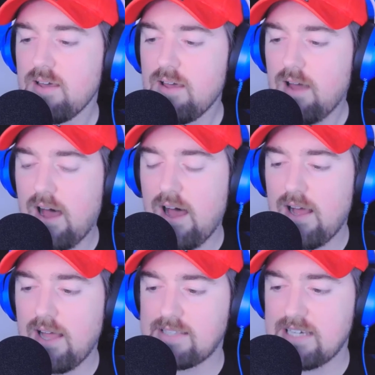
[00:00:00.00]

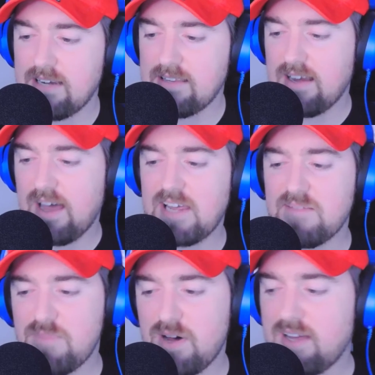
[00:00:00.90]
at the end of the night,
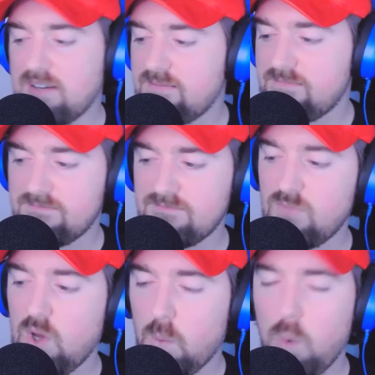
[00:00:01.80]
but
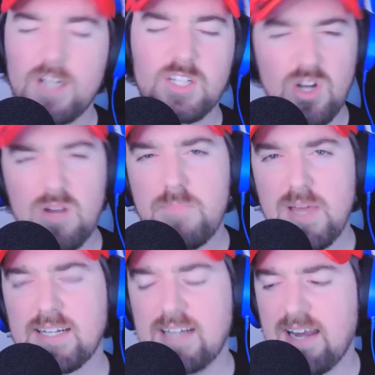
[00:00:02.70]
what could have
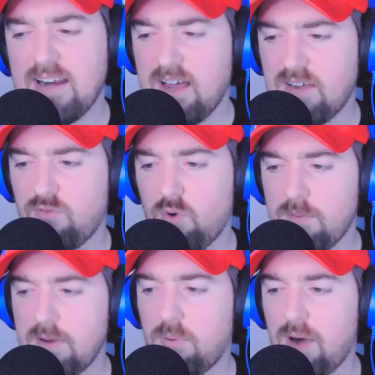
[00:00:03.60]
been kind of night for him.
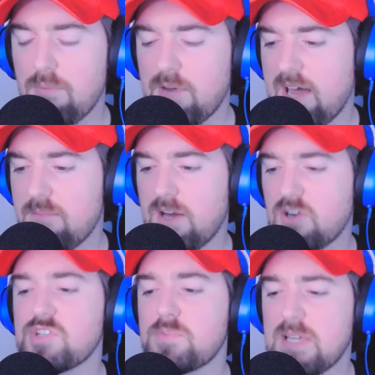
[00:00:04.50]
He probably had
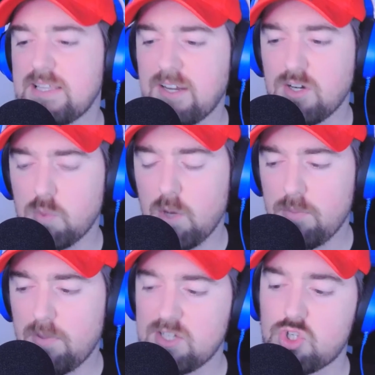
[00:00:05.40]
better speed than a
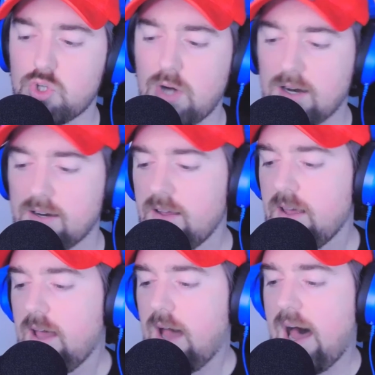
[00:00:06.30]
12th place truck.
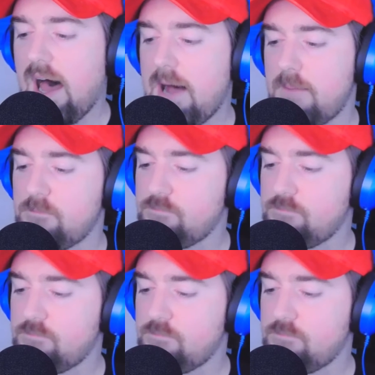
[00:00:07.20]
But